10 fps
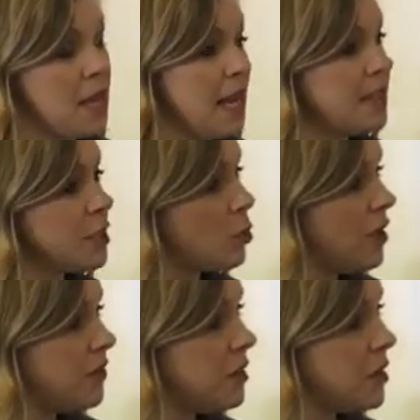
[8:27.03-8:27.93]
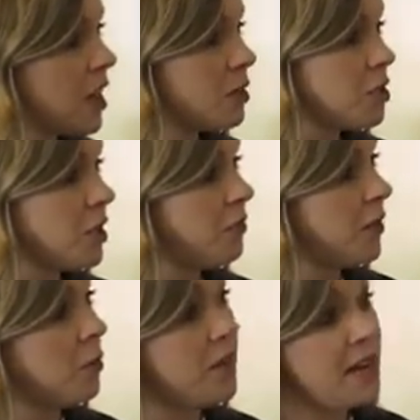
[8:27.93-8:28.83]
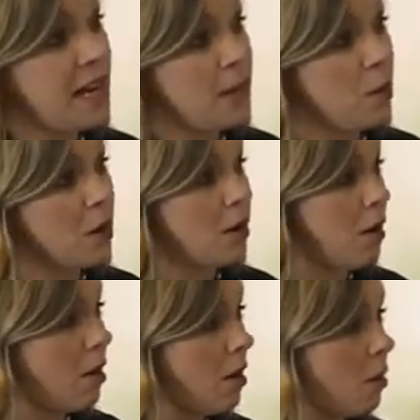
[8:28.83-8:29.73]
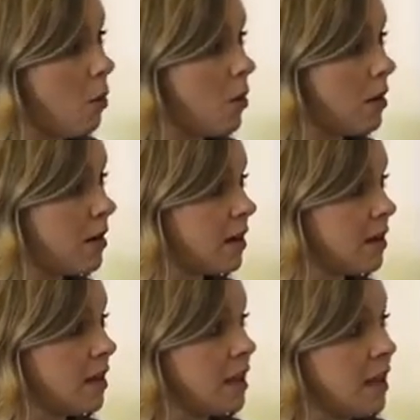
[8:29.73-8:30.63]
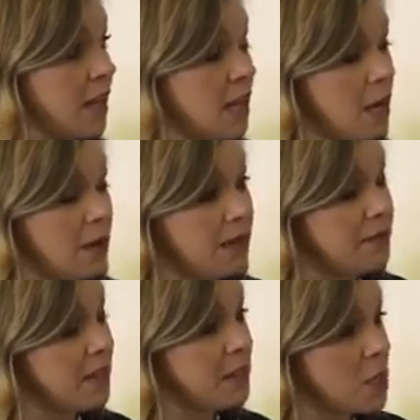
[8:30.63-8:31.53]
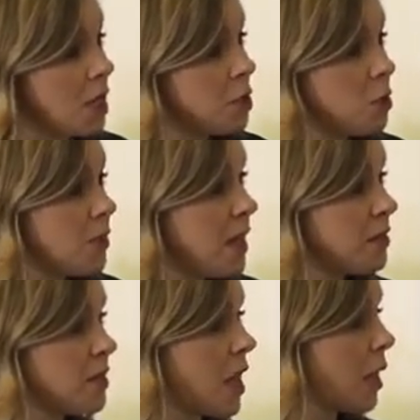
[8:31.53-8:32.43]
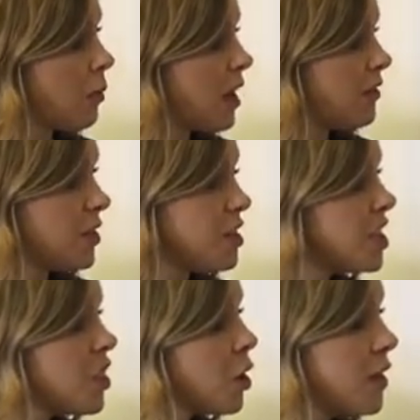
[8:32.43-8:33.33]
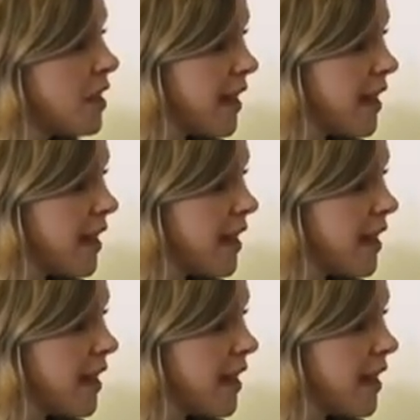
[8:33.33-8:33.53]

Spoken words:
it's a $1,200 sofa with an Andy Warhol, or a $2,000 one versus a $30,000